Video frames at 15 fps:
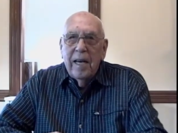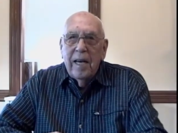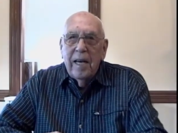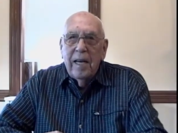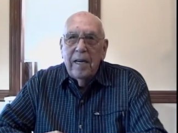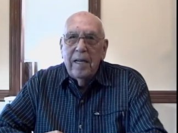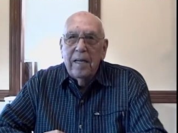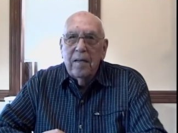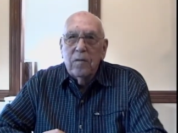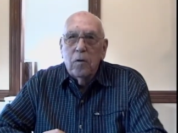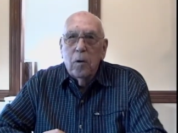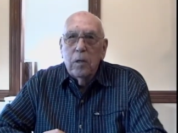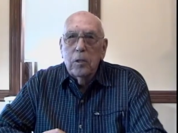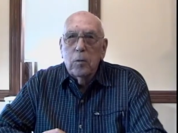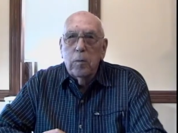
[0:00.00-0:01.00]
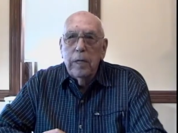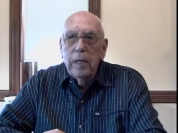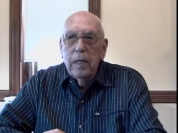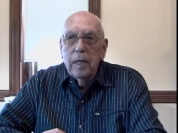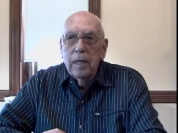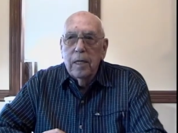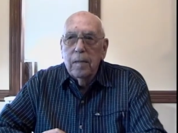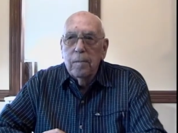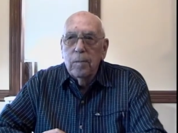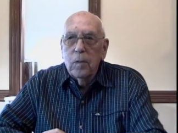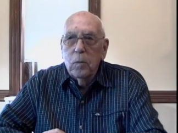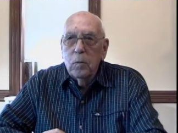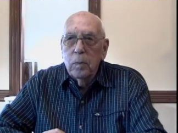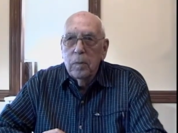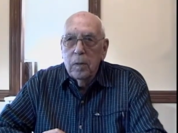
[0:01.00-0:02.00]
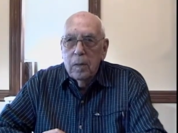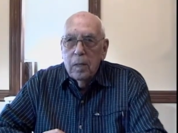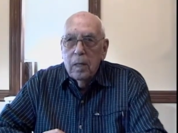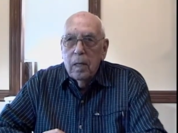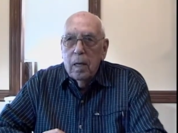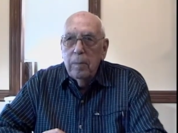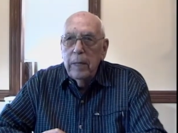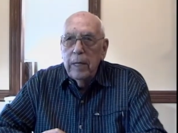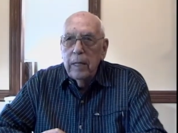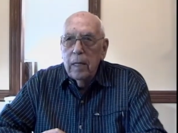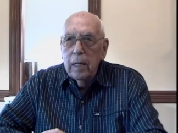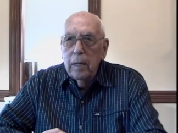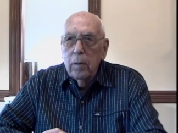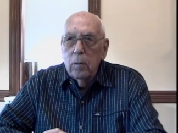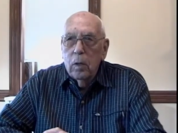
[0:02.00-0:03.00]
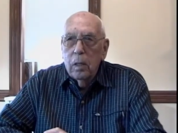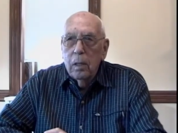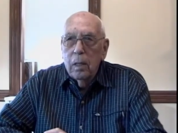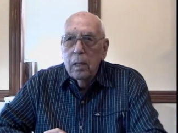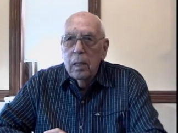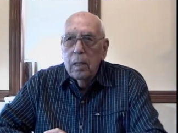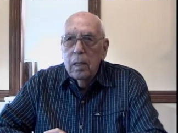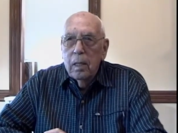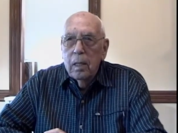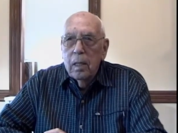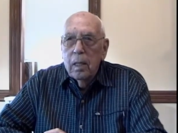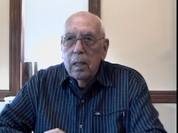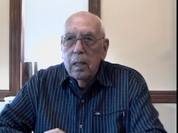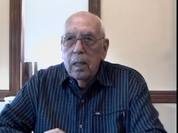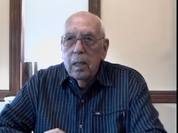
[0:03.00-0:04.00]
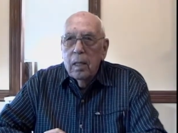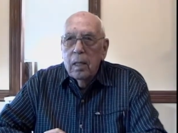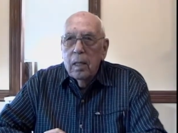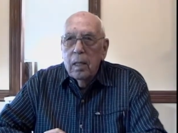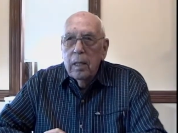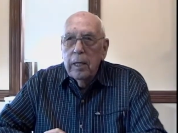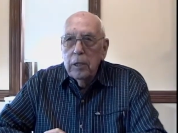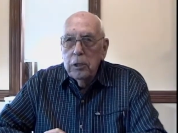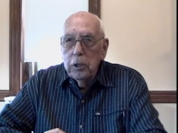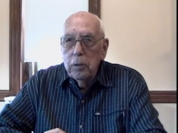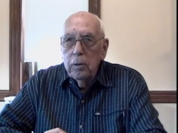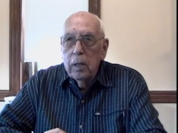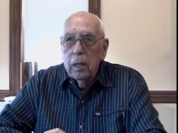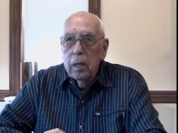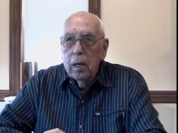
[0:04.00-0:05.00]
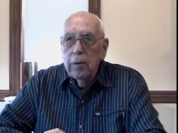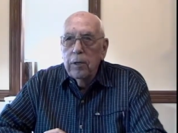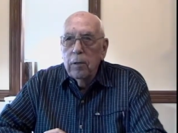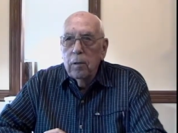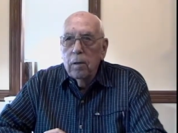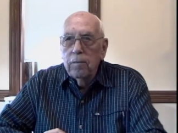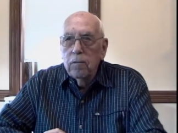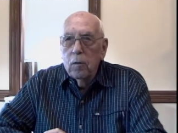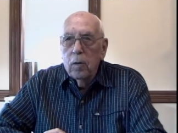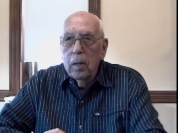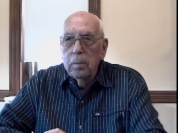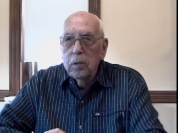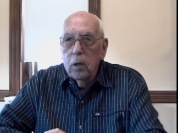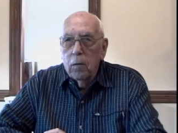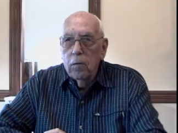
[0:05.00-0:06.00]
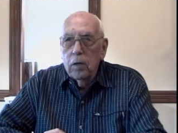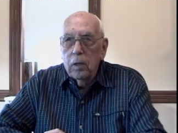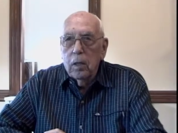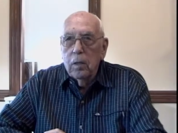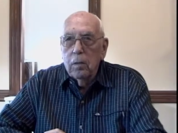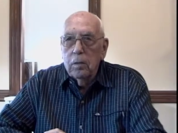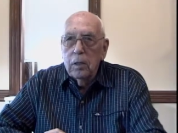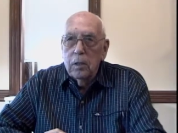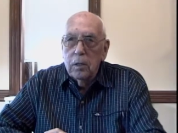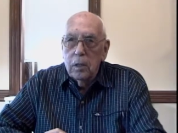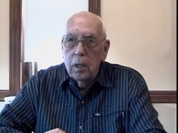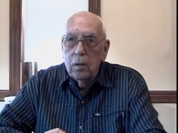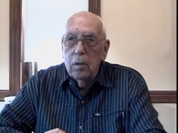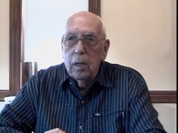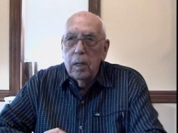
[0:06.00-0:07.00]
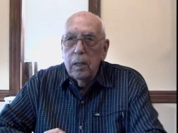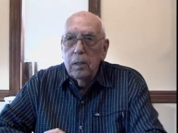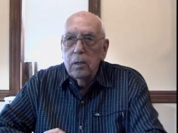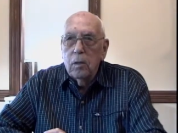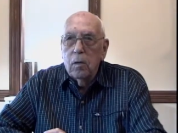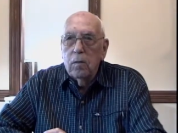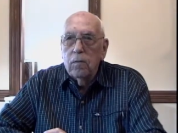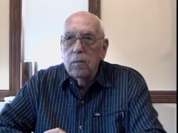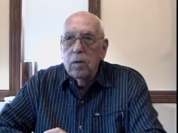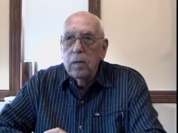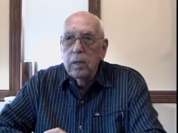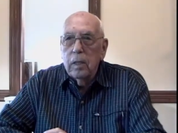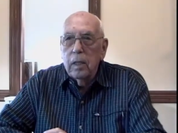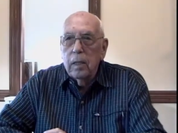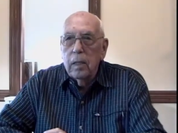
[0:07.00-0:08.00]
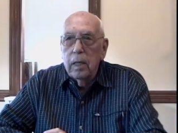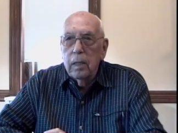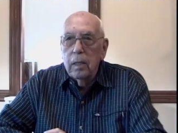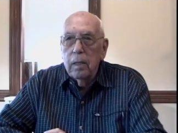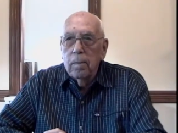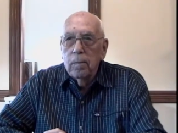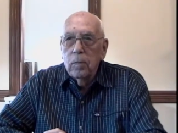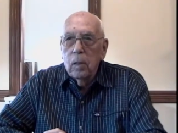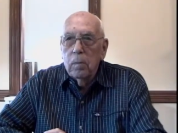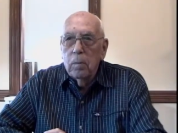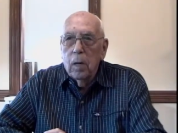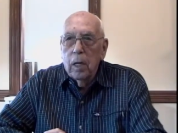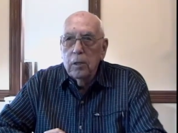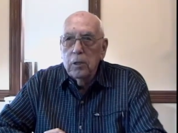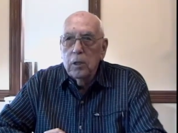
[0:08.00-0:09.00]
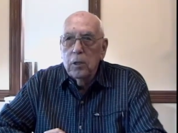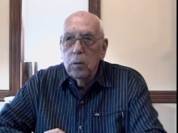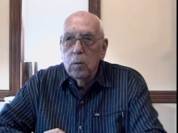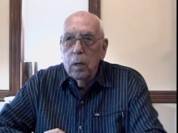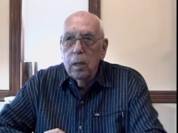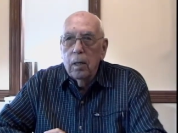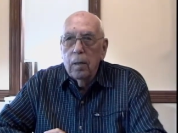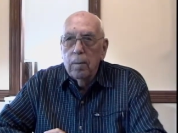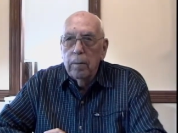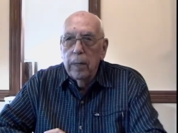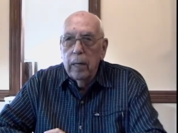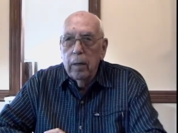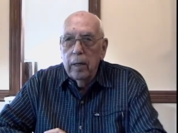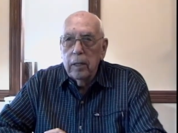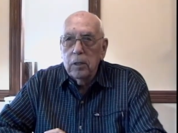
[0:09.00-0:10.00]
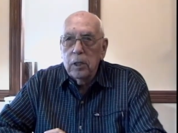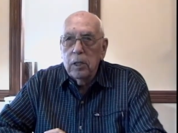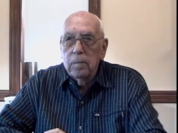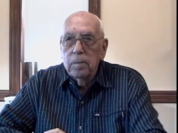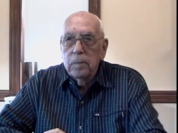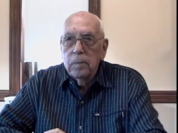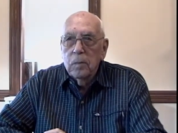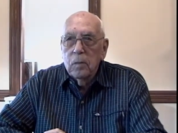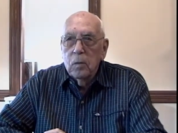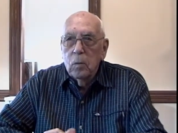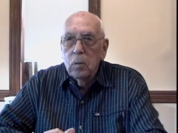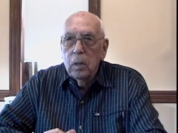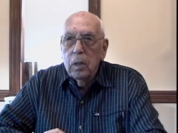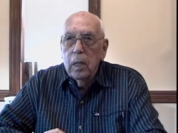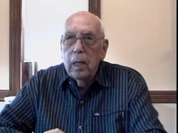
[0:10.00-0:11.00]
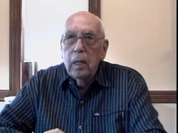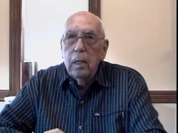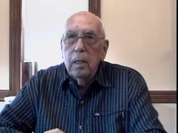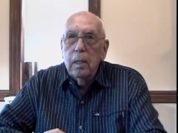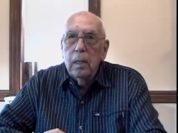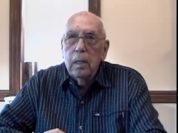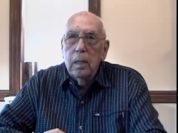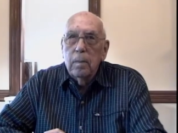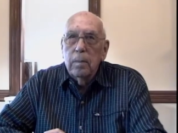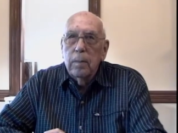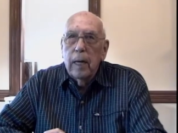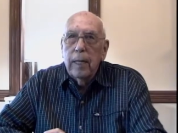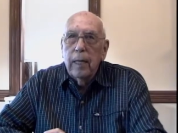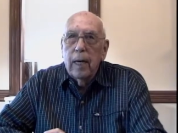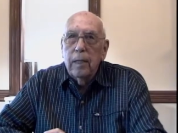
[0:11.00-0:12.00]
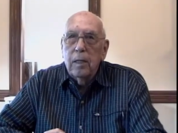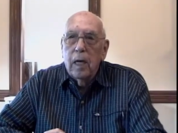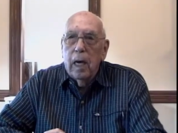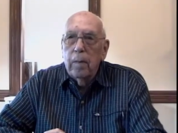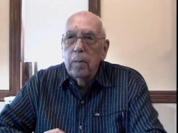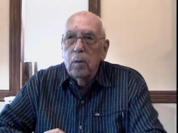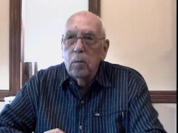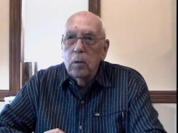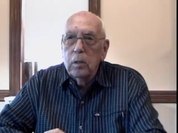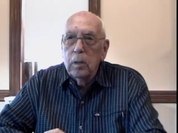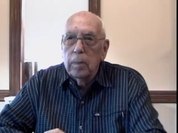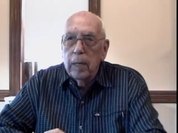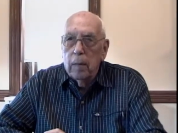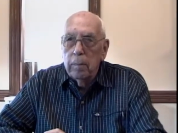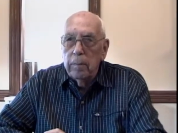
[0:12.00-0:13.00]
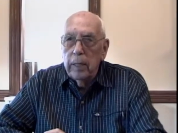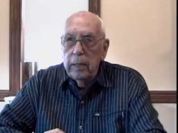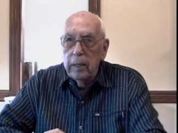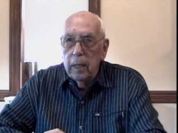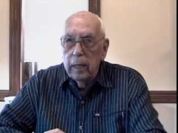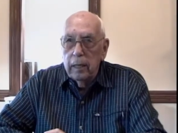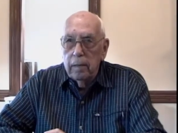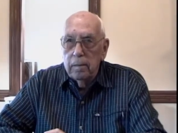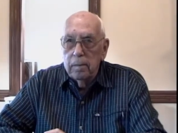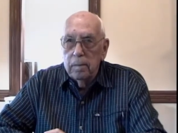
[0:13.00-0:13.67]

And of course, we immediately were issued our uniforms, overcoats, and so on and so forth, and then marched to our barracks. And by that time, it was about midnight.